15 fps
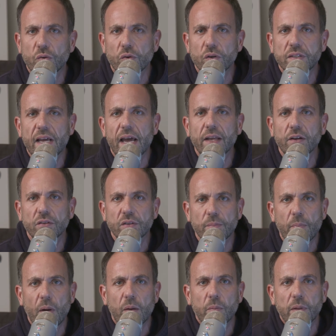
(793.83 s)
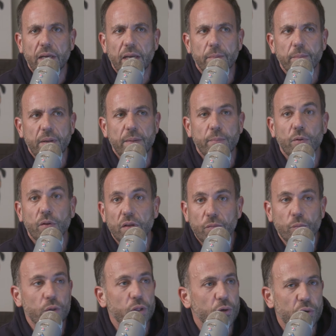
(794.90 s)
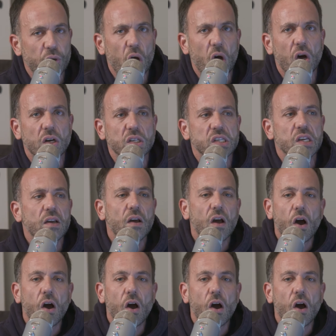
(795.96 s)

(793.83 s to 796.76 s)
or entitled in public, and people, even with their dogs,